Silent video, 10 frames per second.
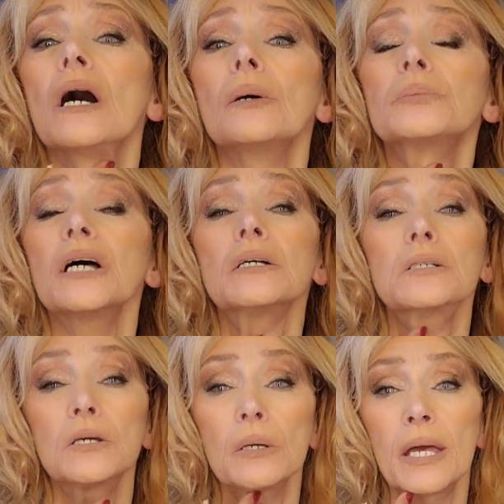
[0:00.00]
I'm
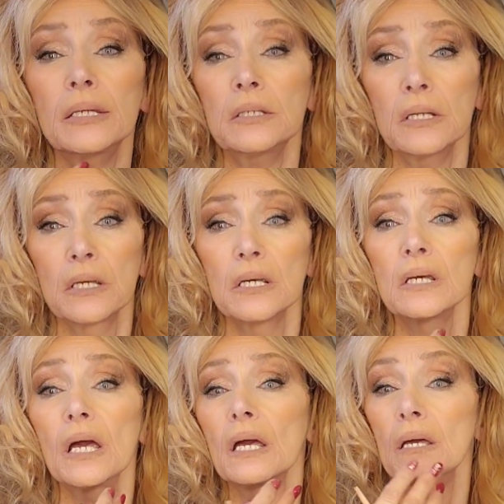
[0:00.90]
telling you. And
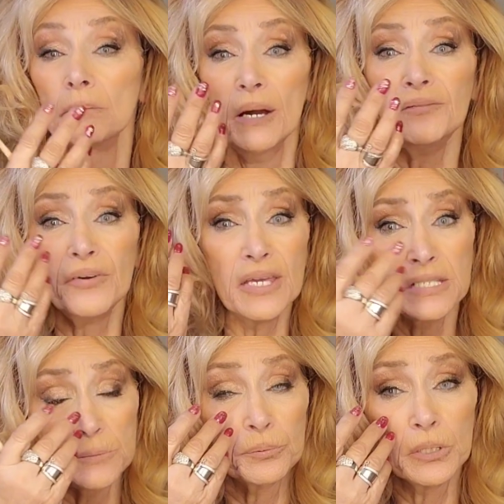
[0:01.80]
my
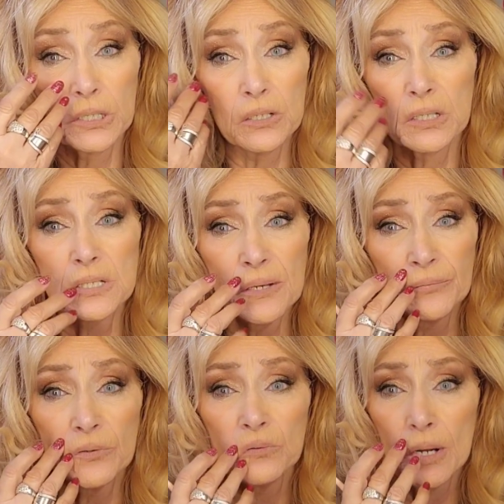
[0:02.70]
face is pretty good, except
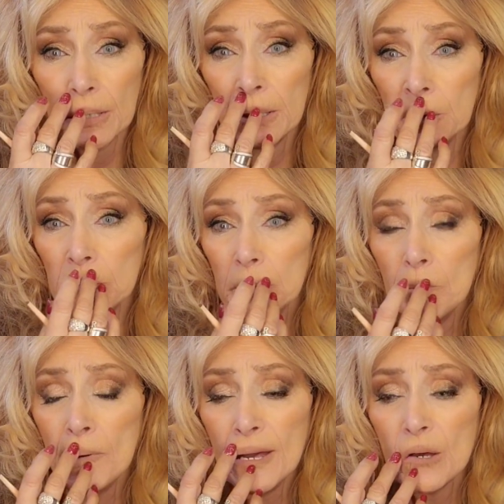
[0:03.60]
for around here in the
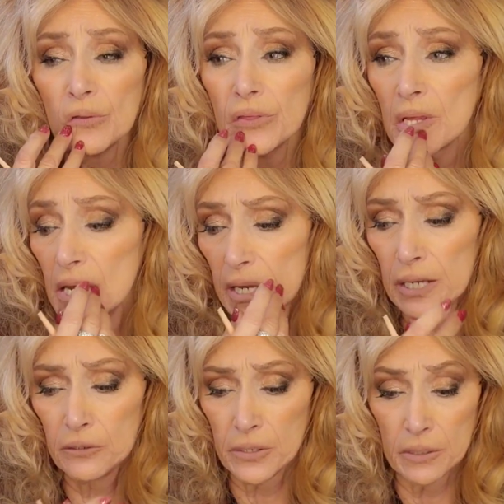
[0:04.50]
mouth
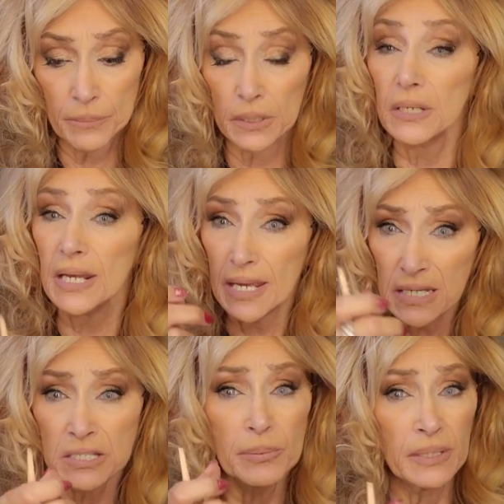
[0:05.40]
area, but
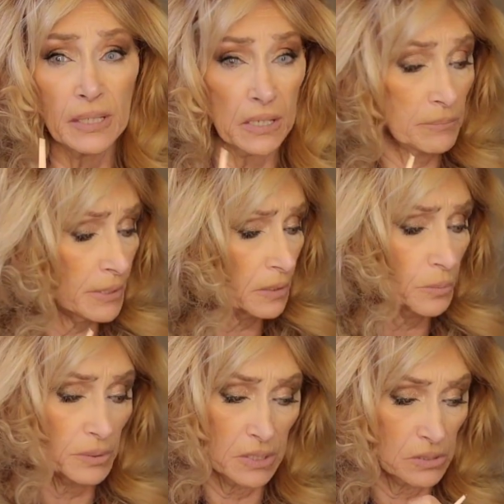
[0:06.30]
it's been getting better
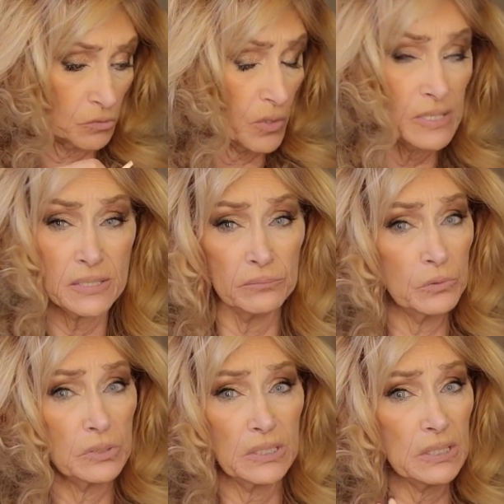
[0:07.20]
with this crazy
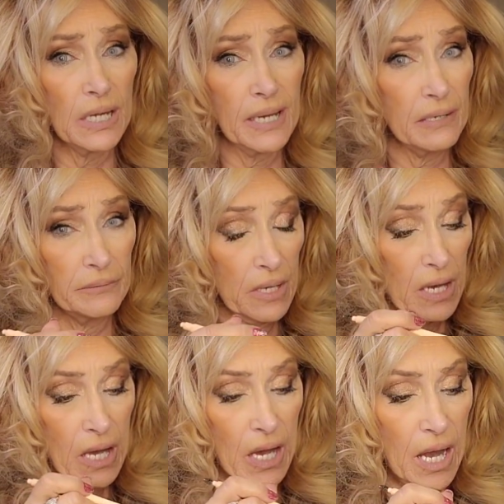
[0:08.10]
routine I have.
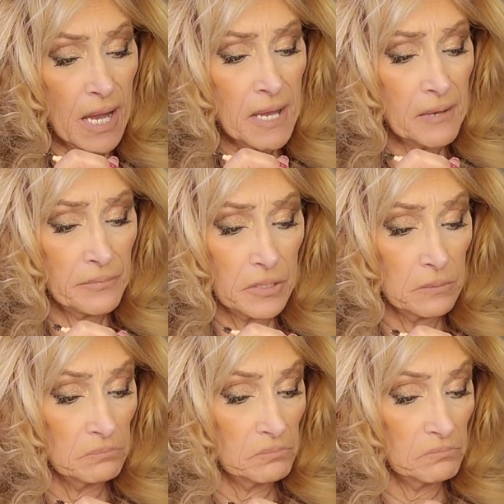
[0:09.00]
I have a
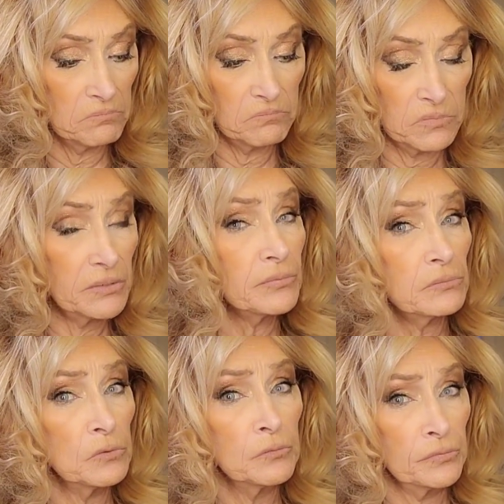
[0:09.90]

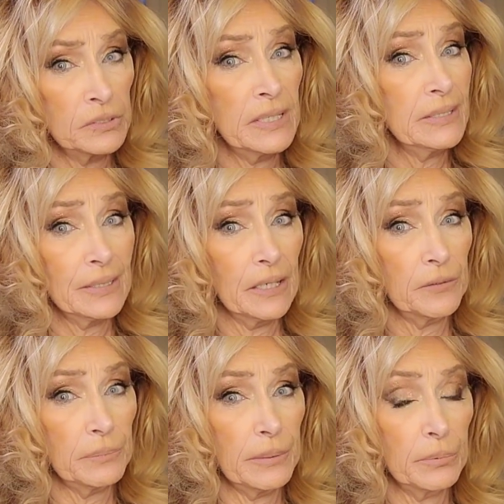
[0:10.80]
different routine than
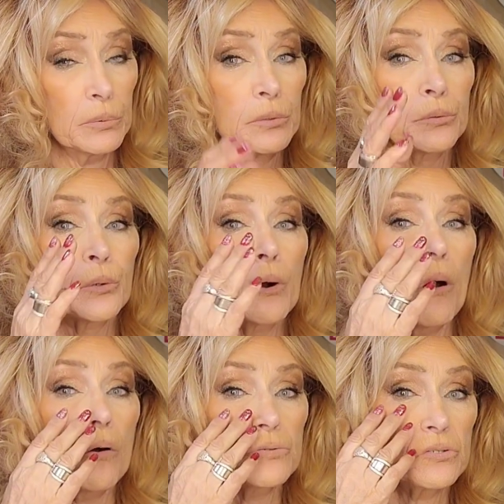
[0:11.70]
other people who are
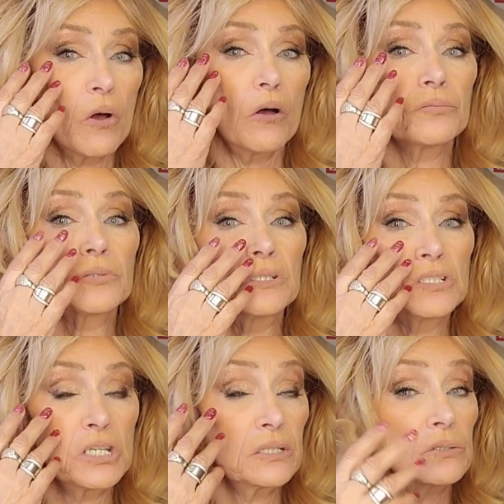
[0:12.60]
all soft and
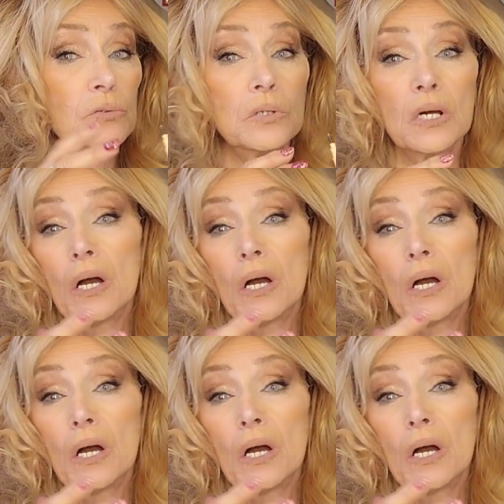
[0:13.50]
gentle.